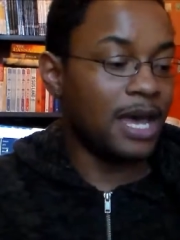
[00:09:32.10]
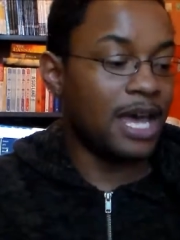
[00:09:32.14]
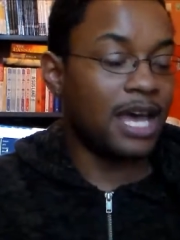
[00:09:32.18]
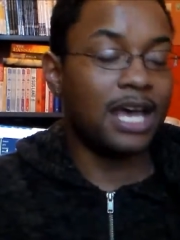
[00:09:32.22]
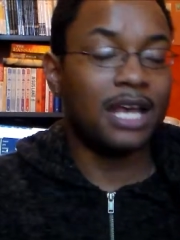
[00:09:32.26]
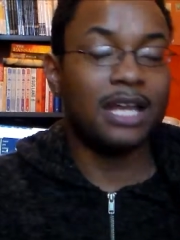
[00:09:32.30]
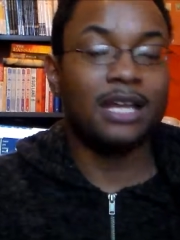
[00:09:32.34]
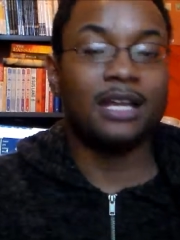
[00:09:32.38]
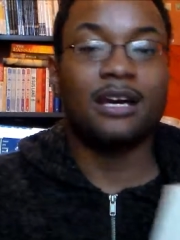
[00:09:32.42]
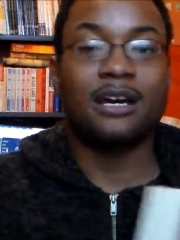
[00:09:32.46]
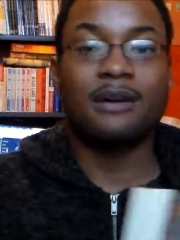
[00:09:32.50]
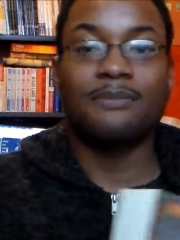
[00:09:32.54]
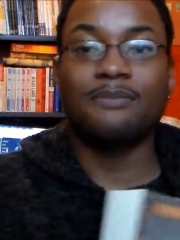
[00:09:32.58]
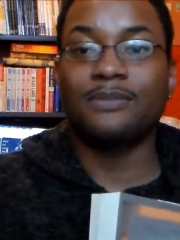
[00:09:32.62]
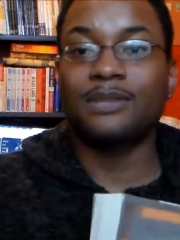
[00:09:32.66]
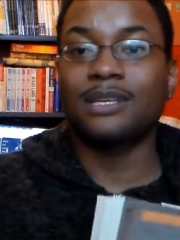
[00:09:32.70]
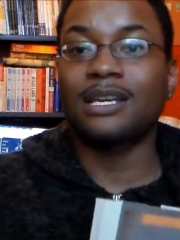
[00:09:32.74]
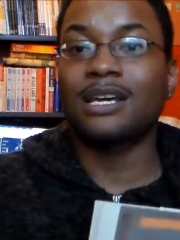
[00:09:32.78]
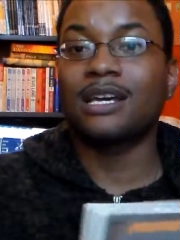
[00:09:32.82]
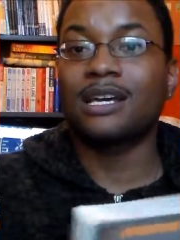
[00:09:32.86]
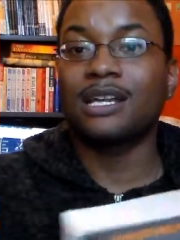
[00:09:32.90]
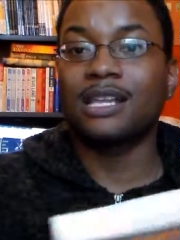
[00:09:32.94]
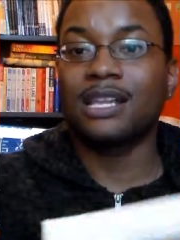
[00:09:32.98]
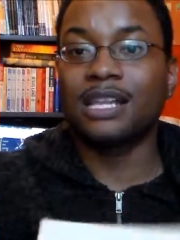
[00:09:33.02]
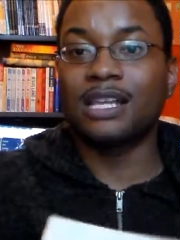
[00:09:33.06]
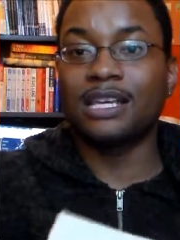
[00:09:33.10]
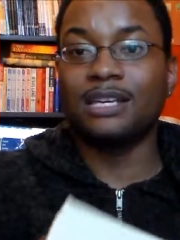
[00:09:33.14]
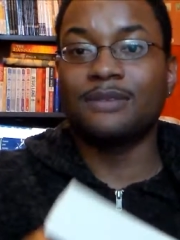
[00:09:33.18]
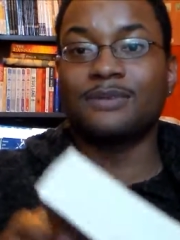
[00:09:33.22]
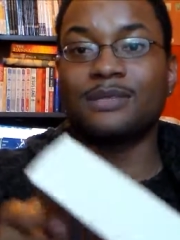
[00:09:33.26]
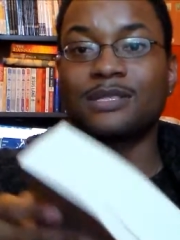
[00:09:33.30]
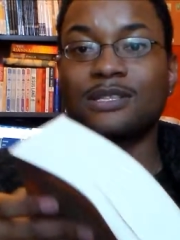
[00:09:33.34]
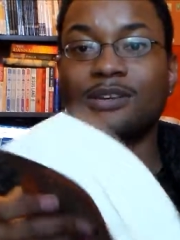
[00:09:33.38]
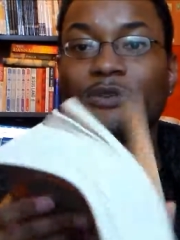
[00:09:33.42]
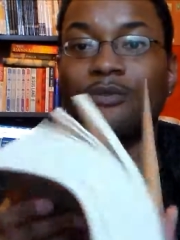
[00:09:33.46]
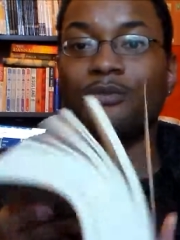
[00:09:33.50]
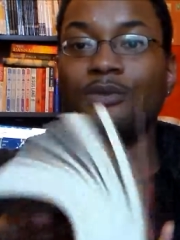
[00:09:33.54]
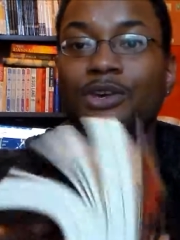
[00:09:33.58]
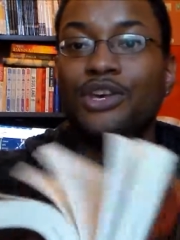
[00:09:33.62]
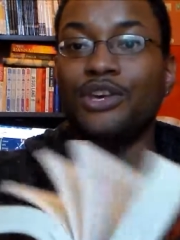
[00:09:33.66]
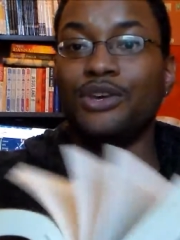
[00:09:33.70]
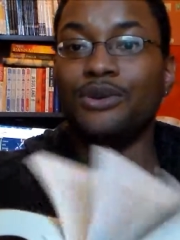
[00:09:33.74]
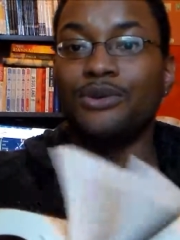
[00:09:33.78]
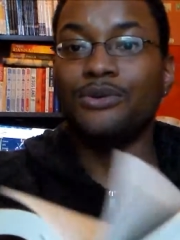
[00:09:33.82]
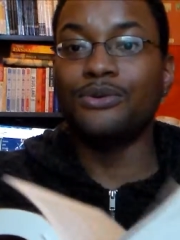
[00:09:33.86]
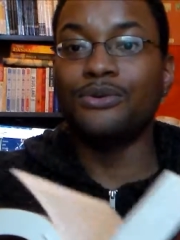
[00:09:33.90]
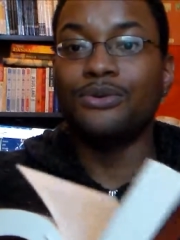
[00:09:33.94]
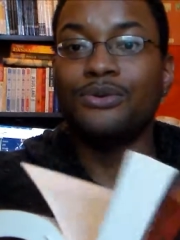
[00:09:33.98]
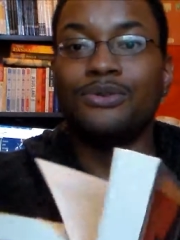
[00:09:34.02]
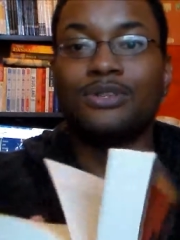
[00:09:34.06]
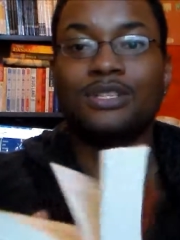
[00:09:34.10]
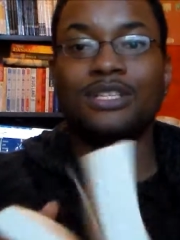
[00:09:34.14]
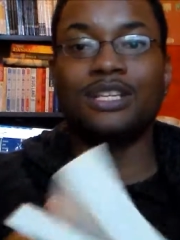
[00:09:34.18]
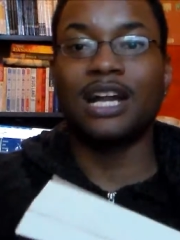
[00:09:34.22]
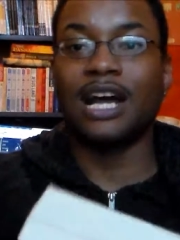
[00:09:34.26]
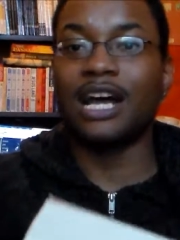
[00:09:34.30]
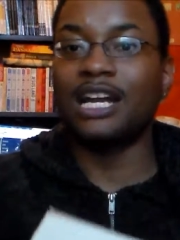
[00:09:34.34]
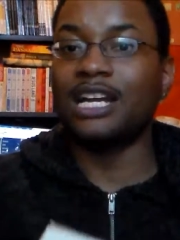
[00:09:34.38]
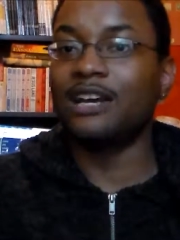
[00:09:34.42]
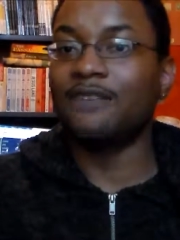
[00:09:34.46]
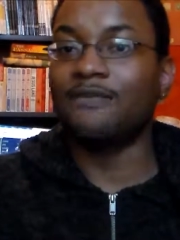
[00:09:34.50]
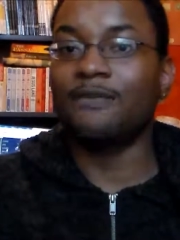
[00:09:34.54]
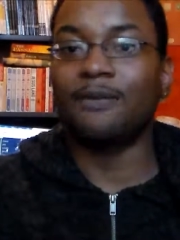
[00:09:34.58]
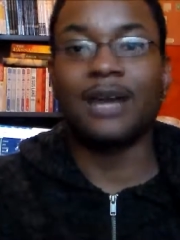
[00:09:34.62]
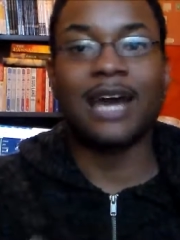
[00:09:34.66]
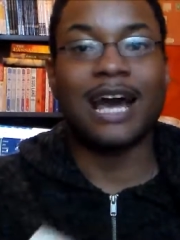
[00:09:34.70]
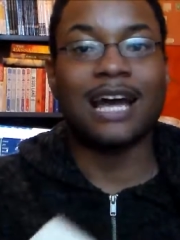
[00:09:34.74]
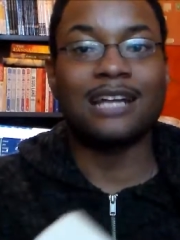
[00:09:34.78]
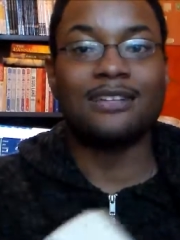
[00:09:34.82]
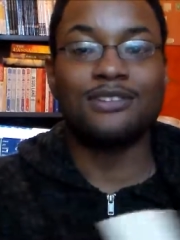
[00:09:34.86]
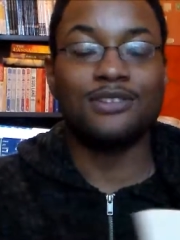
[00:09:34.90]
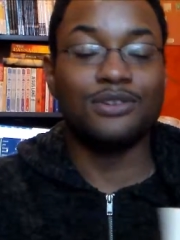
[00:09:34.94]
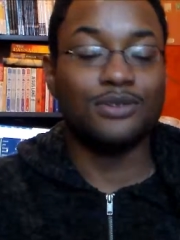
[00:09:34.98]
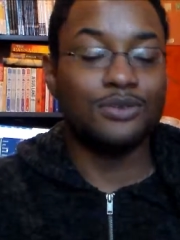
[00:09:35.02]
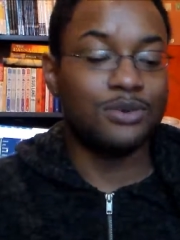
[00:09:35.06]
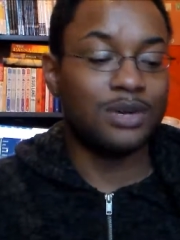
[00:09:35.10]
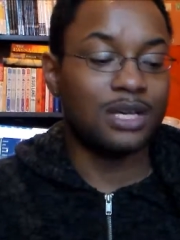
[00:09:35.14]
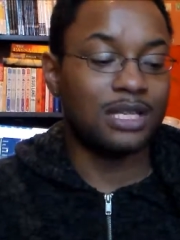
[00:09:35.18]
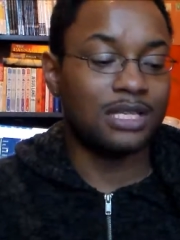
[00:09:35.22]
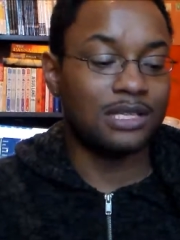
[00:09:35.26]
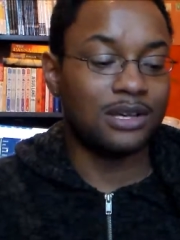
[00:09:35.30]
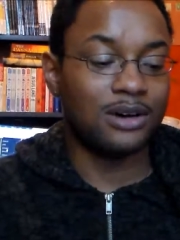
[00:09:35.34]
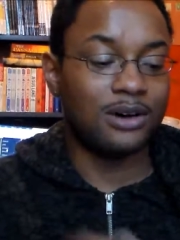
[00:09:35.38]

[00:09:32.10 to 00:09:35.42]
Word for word: and um, it was so huge that I never got to it.